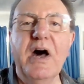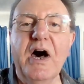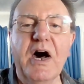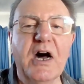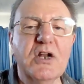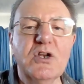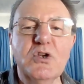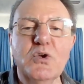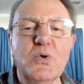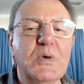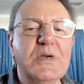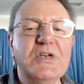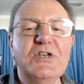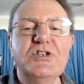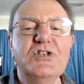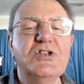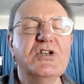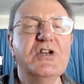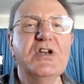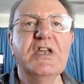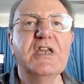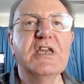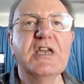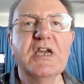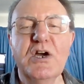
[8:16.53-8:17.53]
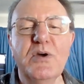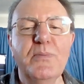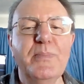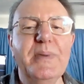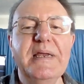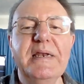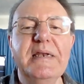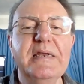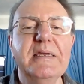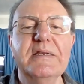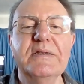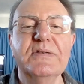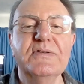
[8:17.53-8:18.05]
unquestioning
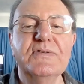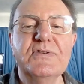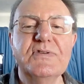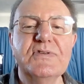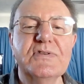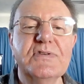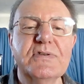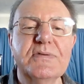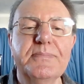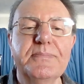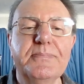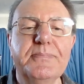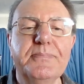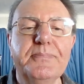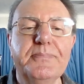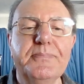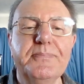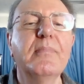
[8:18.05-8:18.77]
obedience.